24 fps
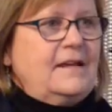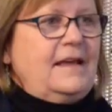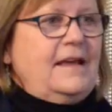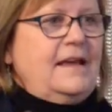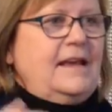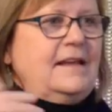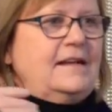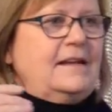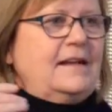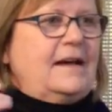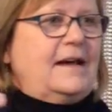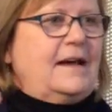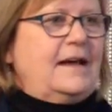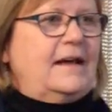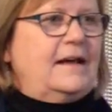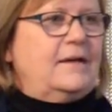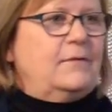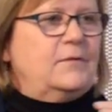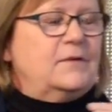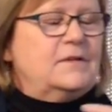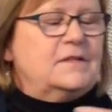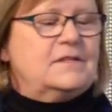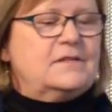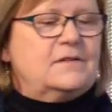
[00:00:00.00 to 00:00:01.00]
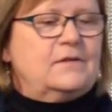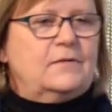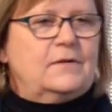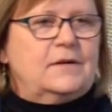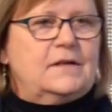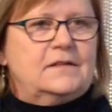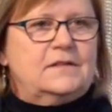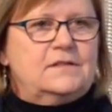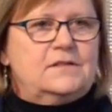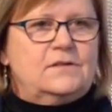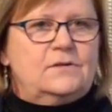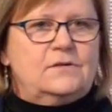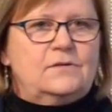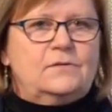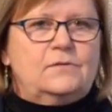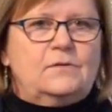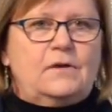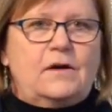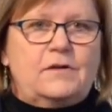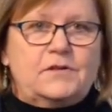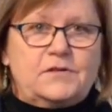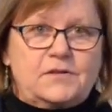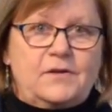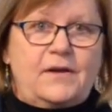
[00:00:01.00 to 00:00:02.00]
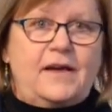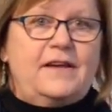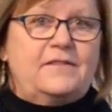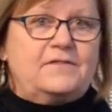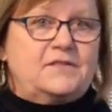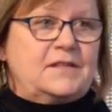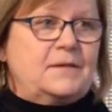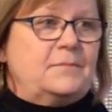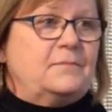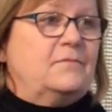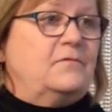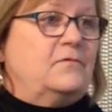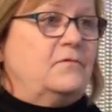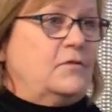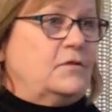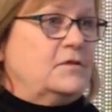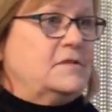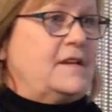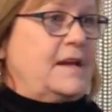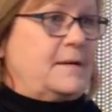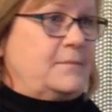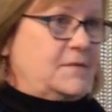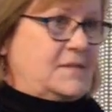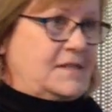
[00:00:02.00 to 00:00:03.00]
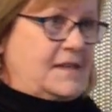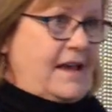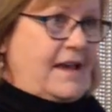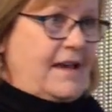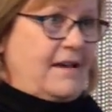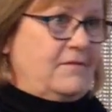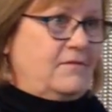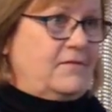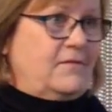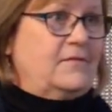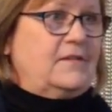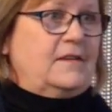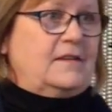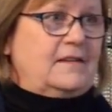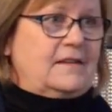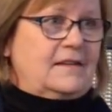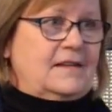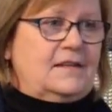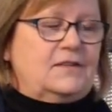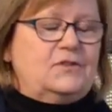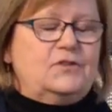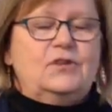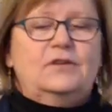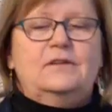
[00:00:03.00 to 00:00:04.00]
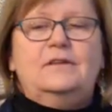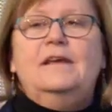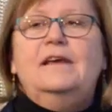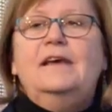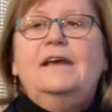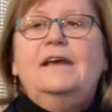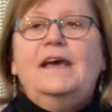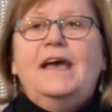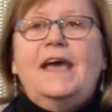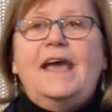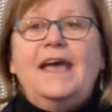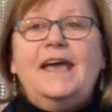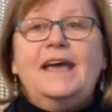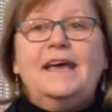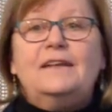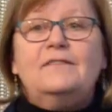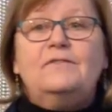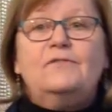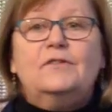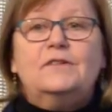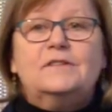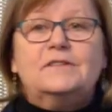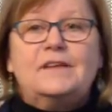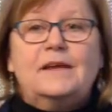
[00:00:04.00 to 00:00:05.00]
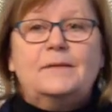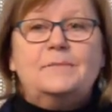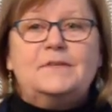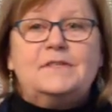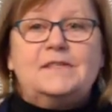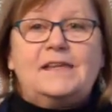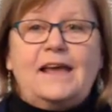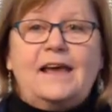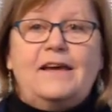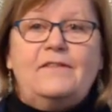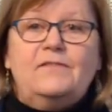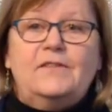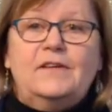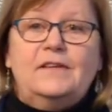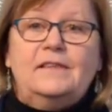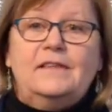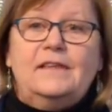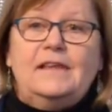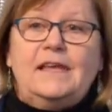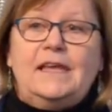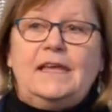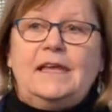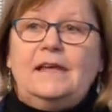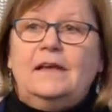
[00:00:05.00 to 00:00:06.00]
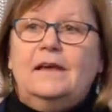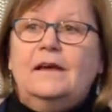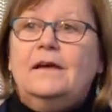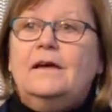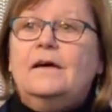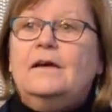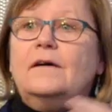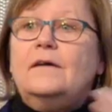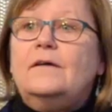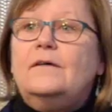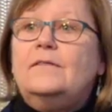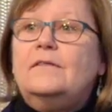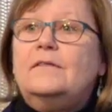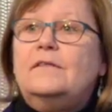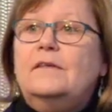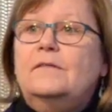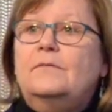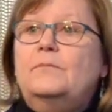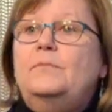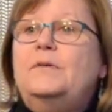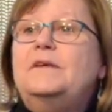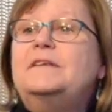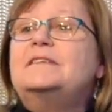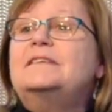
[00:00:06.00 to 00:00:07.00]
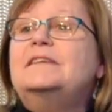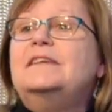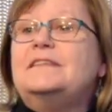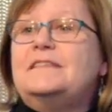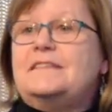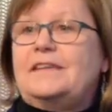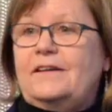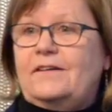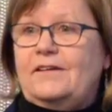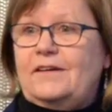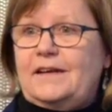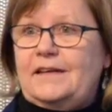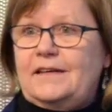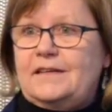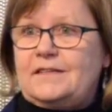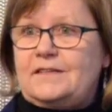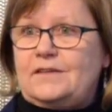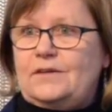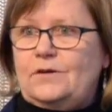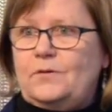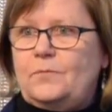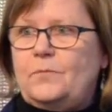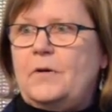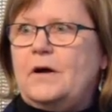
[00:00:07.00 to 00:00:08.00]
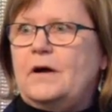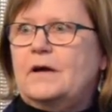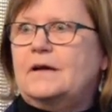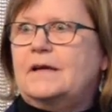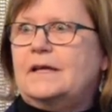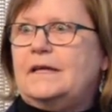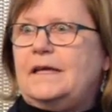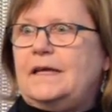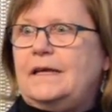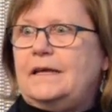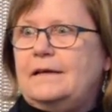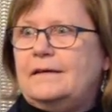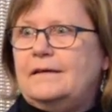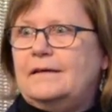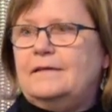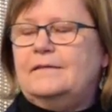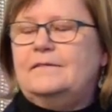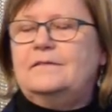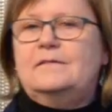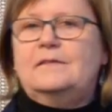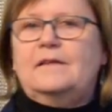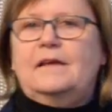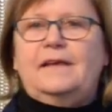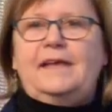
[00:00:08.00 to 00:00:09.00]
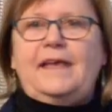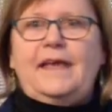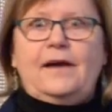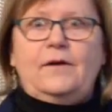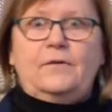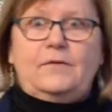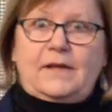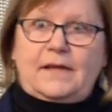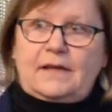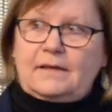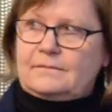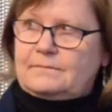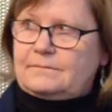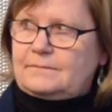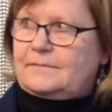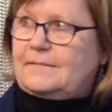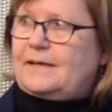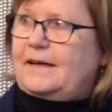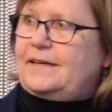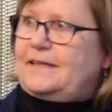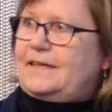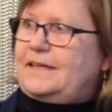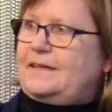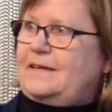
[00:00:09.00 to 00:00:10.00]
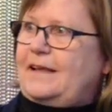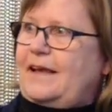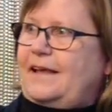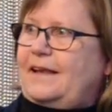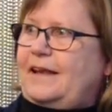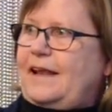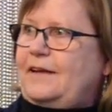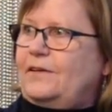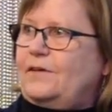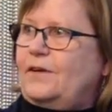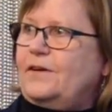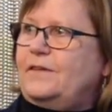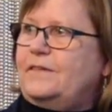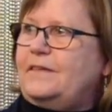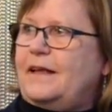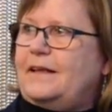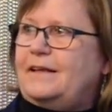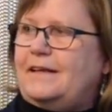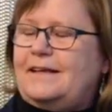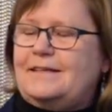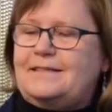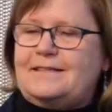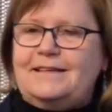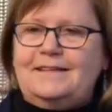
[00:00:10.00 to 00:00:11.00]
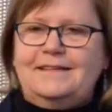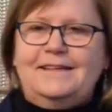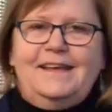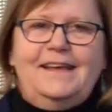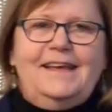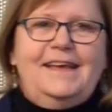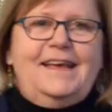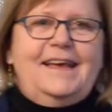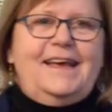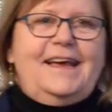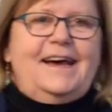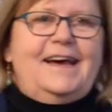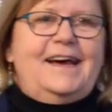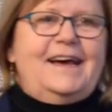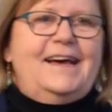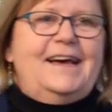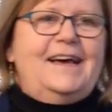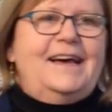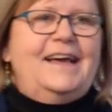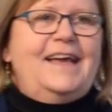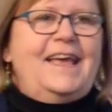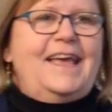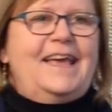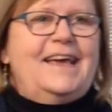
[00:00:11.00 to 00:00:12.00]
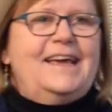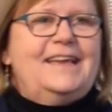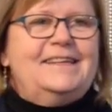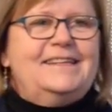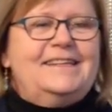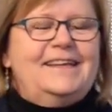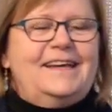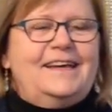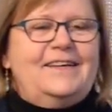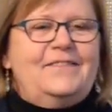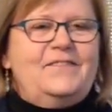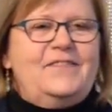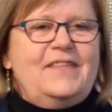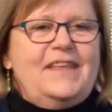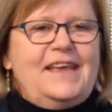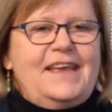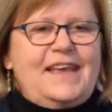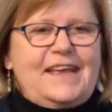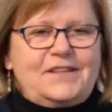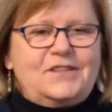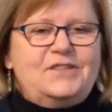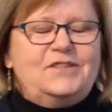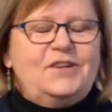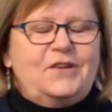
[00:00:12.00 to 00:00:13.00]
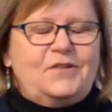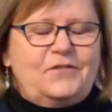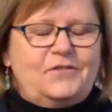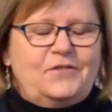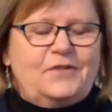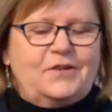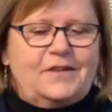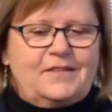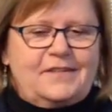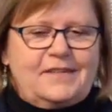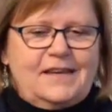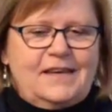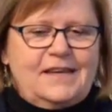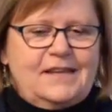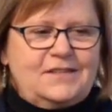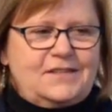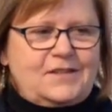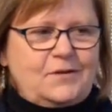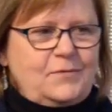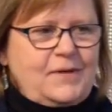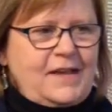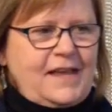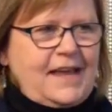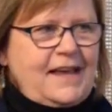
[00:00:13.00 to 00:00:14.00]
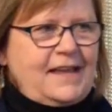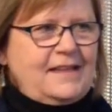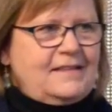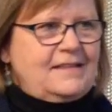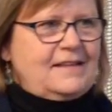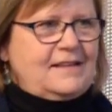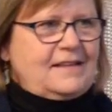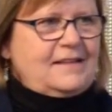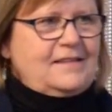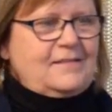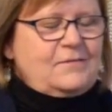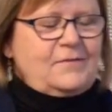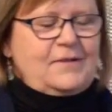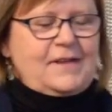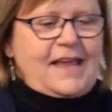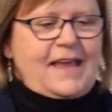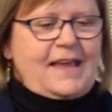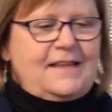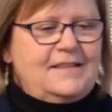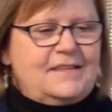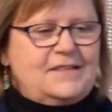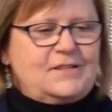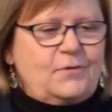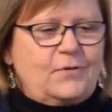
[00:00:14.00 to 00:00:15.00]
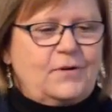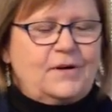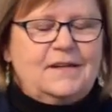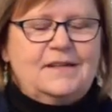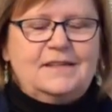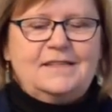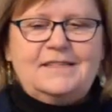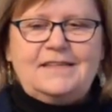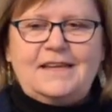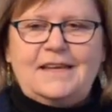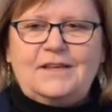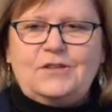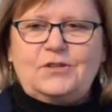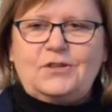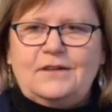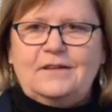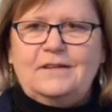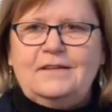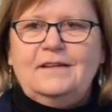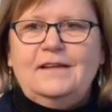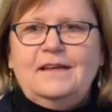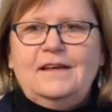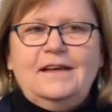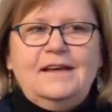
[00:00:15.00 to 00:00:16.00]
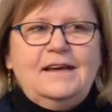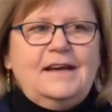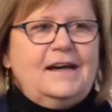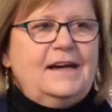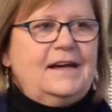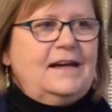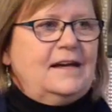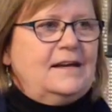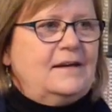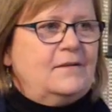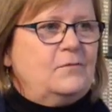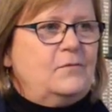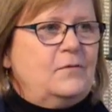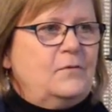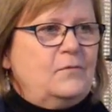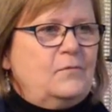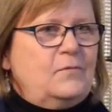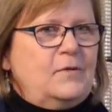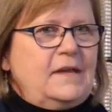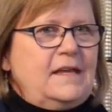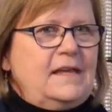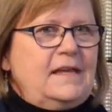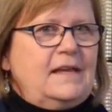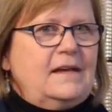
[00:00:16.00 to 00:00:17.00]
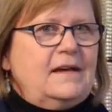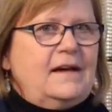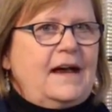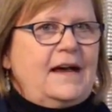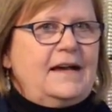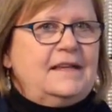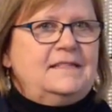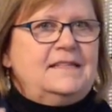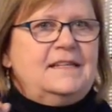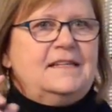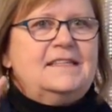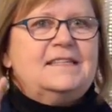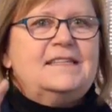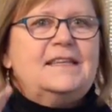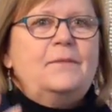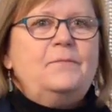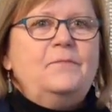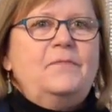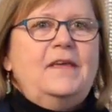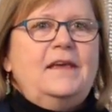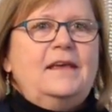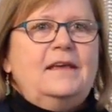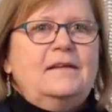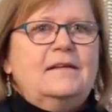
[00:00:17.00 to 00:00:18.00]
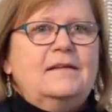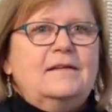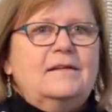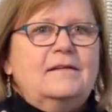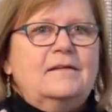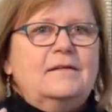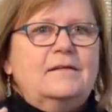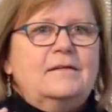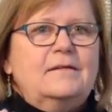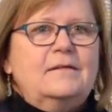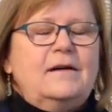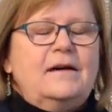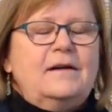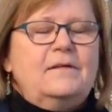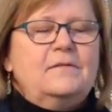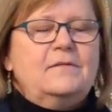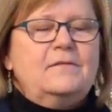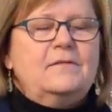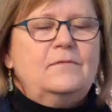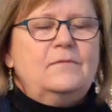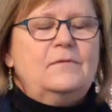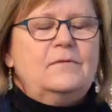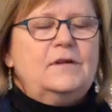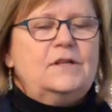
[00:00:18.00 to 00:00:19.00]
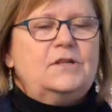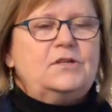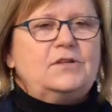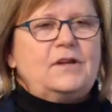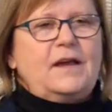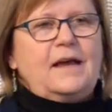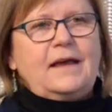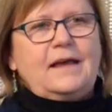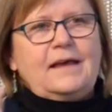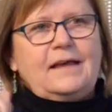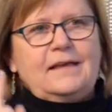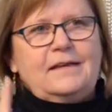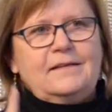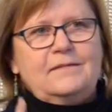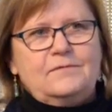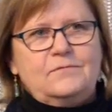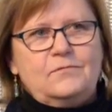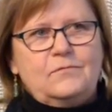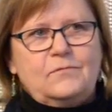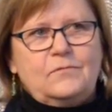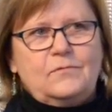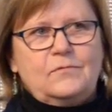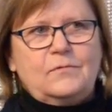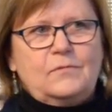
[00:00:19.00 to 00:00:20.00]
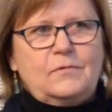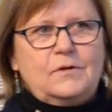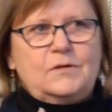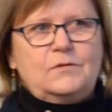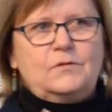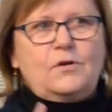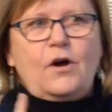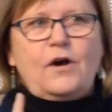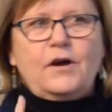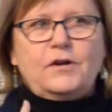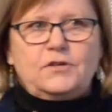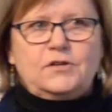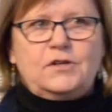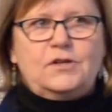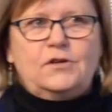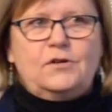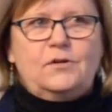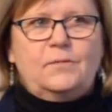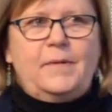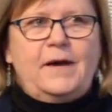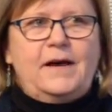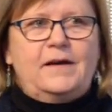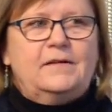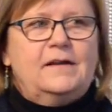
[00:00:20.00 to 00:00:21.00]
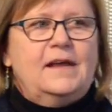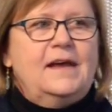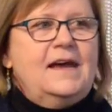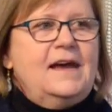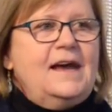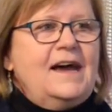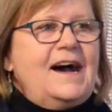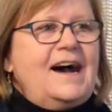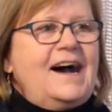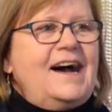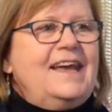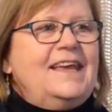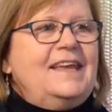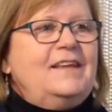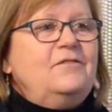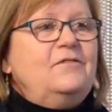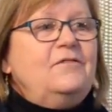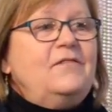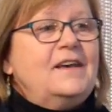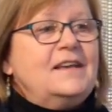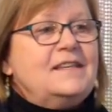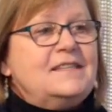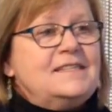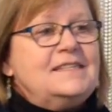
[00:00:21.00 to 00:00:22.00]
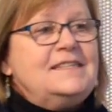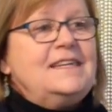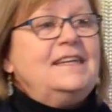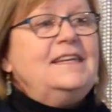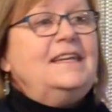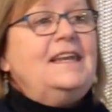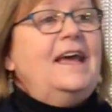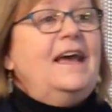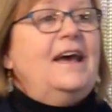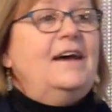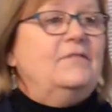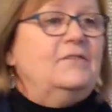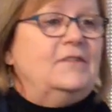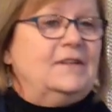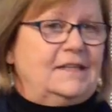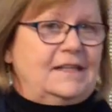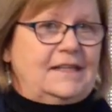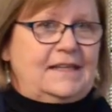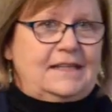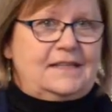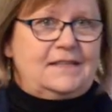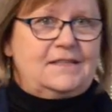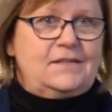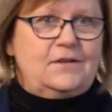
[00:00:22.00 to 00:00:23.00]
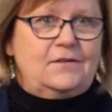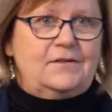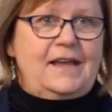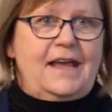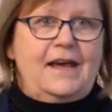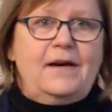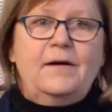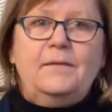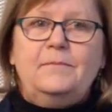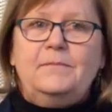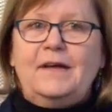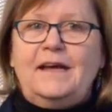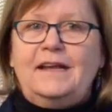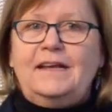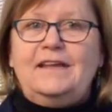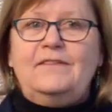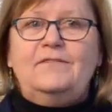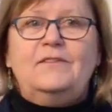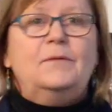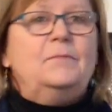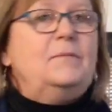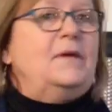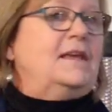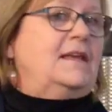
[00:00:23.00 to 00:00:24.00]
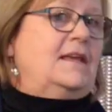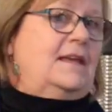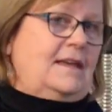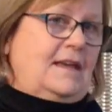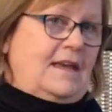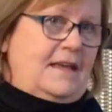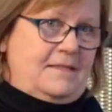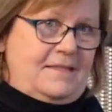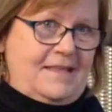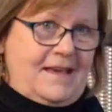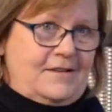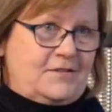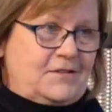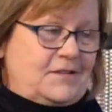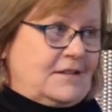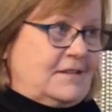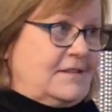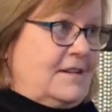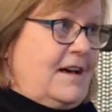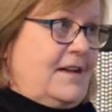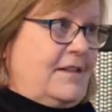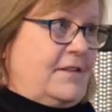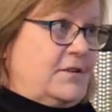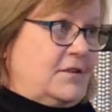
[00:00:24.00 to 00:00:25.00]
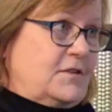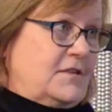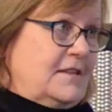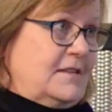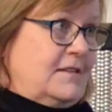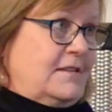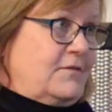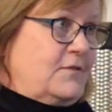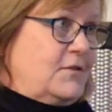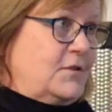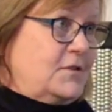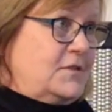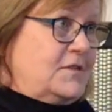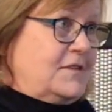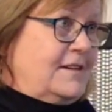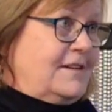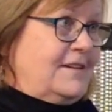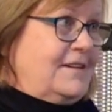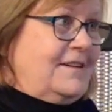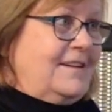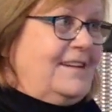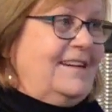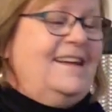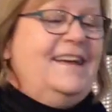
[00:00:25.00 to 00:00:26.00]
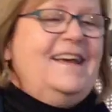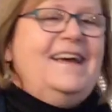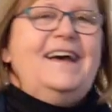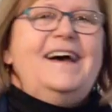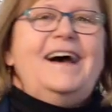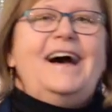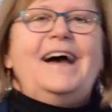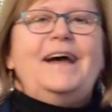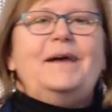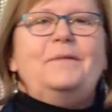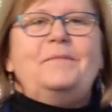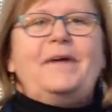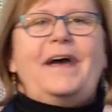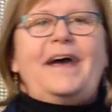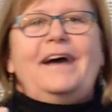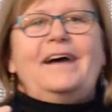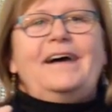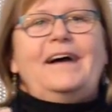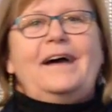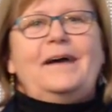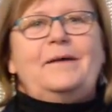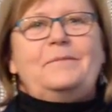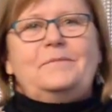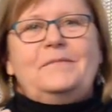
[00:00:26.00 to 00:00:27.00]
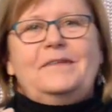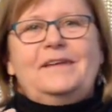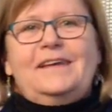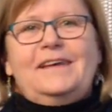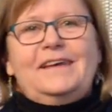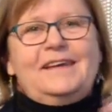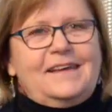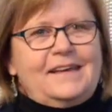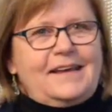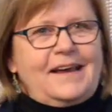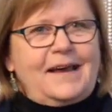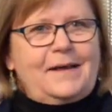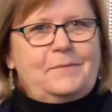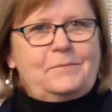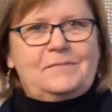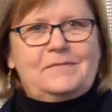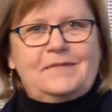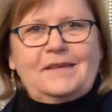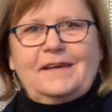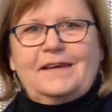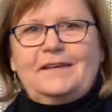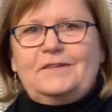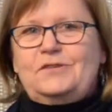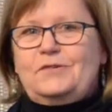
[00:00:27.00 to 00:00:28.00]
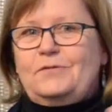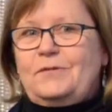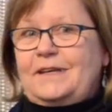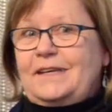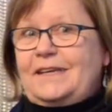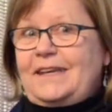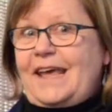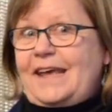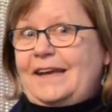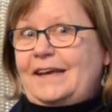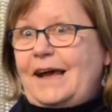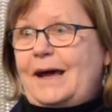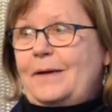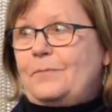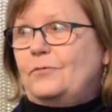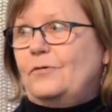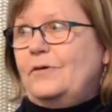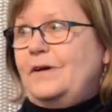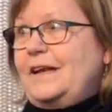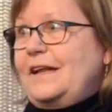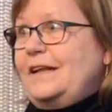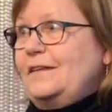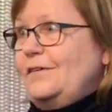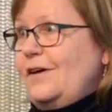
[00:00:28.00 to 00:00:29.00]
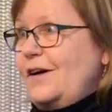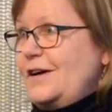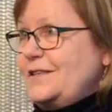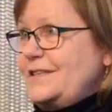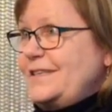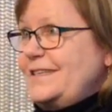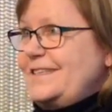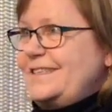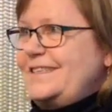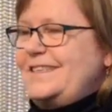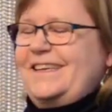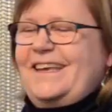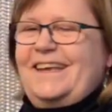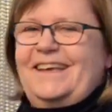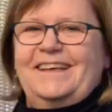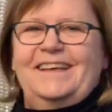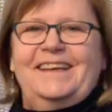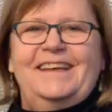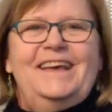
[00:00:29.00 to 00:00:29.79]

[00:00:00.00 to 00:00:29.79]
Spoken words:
and I was going to also have some full-time staff in the kitchen and full-time staff in the business areas, marketing and accounting. I had learned that lesson, and so forth. So we had this organization. I did something which I would caution you about. I invested heavily, so now I'm not even making $8,000 in the first year. I'm doing net operating losses.